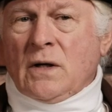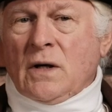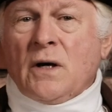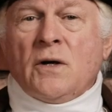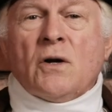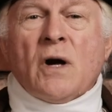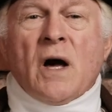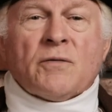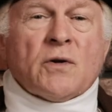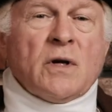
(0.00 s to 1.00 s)
A year
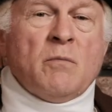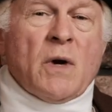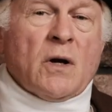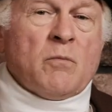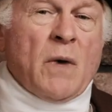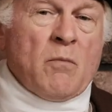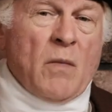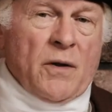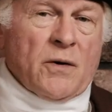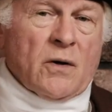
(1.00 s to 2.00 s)
after he married my
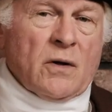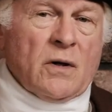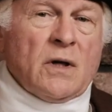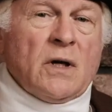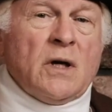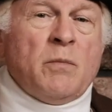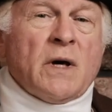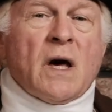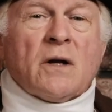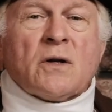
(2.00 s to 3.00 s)
mother, he
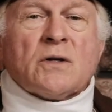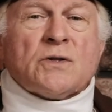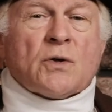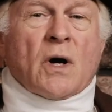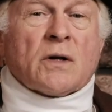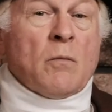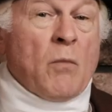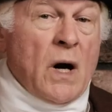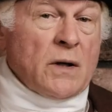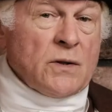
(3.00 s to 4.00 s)
began to construct a
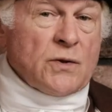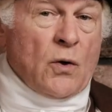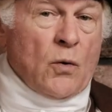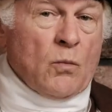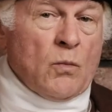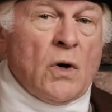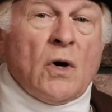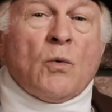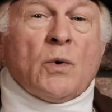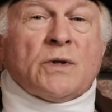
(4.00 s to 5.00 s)
modest home
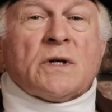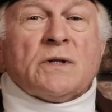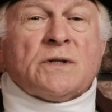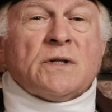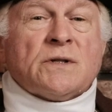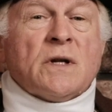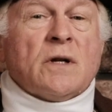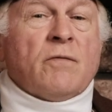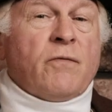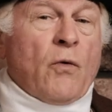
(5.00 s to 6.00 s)
which consisted
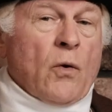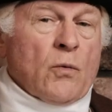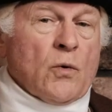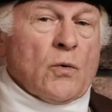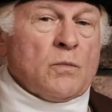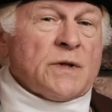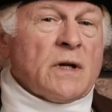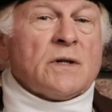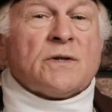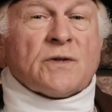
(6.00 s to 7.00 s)
of 4 rooms
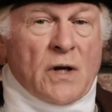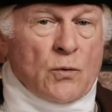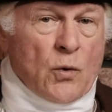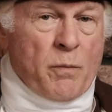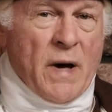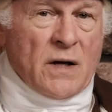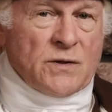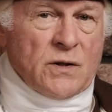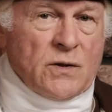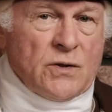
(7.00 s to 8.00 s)
and a central
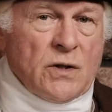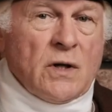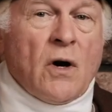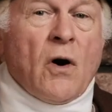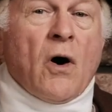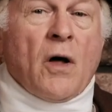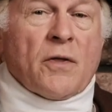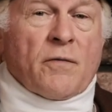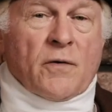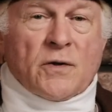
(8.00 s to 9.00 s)
passage on
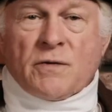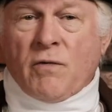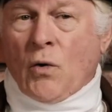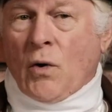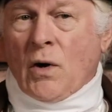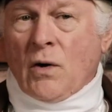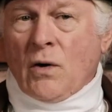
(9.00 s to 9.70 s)
the first floor.